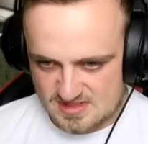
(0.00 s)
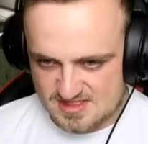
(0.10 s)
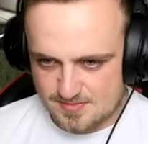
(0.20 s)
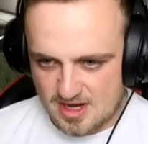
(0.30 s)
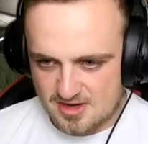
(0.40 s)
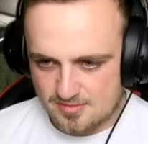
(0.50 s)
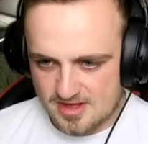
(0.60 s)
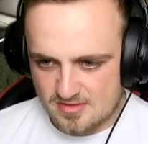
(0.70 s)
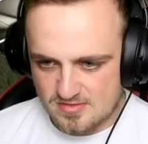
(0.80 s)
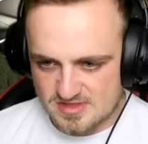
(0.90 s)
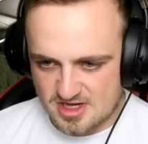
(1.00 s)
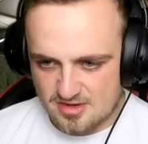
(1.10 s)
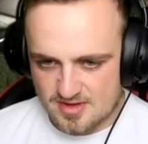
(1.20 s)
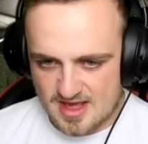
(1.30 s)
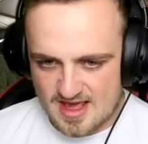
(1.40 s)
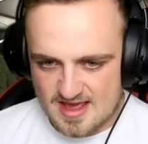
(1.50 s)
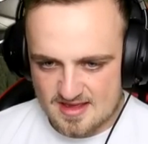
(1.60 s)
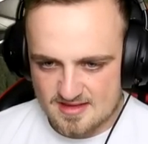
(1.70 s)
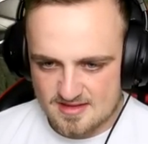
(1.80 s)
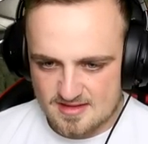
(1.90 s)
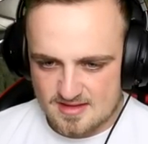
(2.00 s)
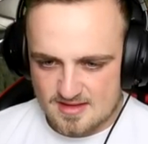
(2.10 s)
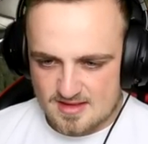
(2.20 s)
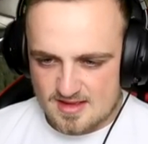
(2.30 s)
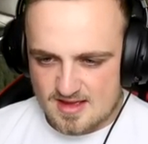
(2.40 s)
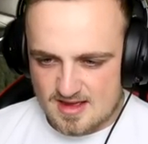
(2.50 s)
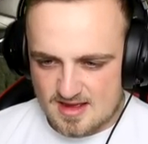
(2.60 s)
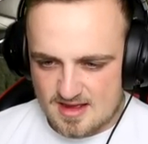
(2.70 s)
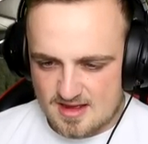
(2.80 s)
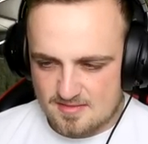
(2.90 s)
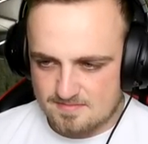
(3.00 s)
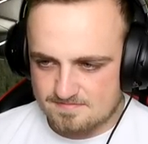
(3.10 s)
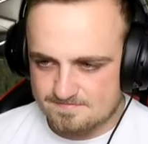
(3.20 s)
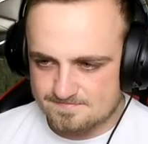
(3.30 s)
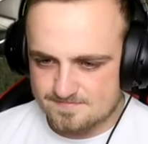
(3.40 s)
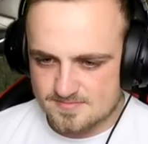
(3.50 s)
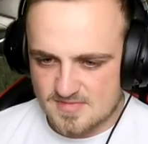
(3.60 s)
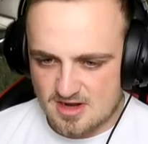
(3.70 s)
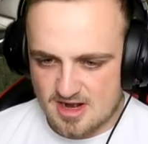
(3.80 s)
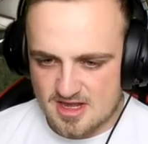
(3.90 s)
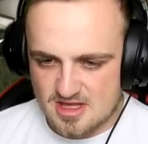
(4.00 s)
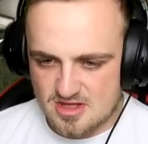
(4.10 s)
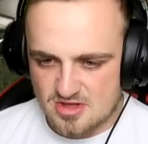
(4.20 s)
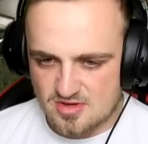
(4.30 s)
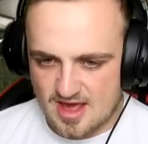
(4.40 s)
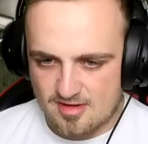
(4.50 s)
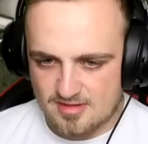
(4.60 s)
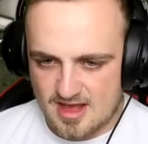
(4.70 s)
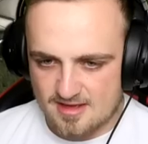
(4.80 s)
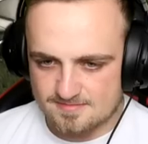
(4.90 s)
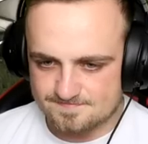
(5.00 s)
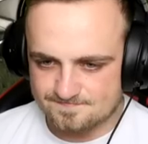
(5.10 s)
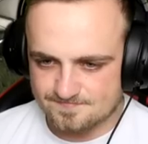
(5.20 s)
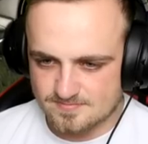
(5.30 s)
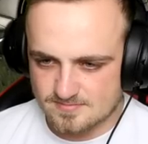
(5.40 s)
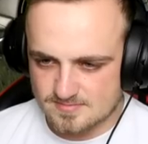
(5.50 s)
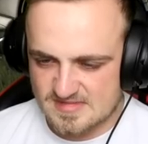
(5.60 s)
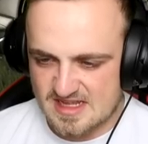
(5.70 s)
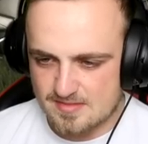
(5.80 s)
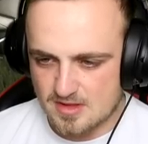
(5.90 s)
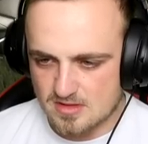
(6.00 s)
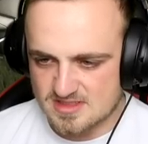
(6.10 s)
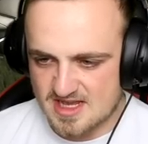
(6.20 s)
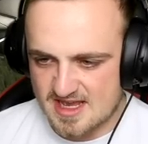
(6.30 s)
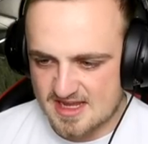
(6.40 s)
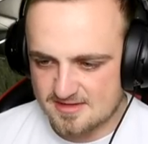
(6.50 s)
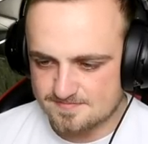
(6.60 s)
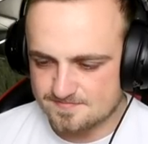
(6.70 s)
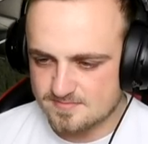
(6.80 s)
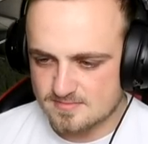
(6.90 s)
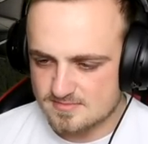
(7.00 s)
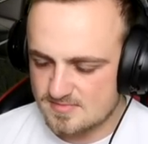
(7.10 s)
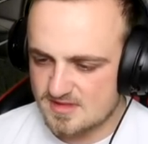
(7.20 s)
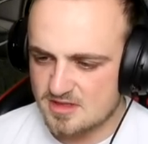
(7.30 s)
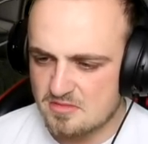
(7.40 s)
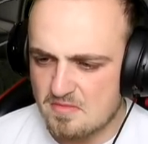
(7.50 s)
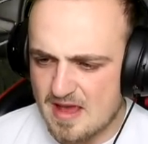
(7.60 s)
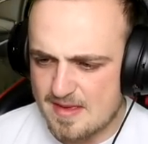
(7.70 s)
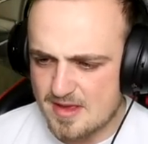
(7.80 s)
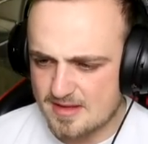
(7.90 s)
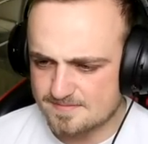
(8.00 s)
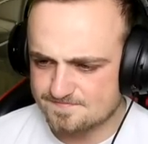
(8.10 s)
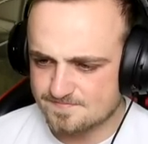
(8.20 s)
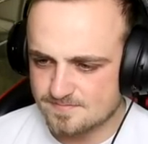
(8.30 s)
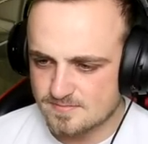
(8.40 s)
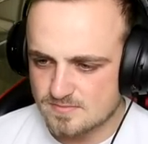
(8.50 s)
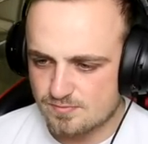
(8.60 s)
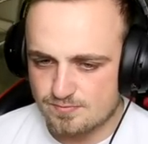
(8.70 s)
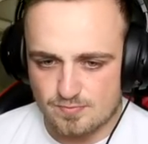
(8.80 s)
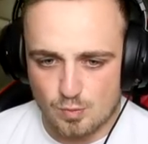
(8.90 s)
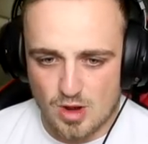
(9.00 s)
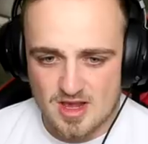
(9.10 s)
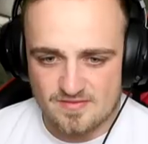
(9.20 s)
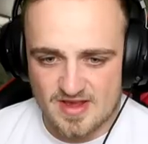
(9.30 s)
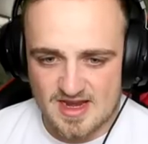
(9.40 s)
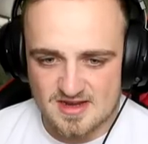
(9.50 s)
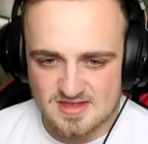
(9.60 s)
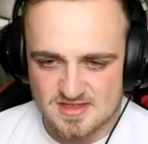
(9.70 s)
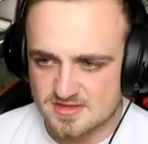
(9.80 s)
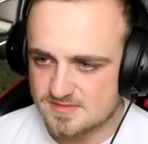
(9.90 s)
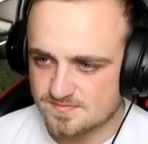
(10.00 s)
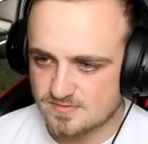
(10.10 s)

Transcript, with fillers: Spider wheels. Okay. Um, all right. You count. Yeah. Keep the octane. Come on, baby. White Invaders.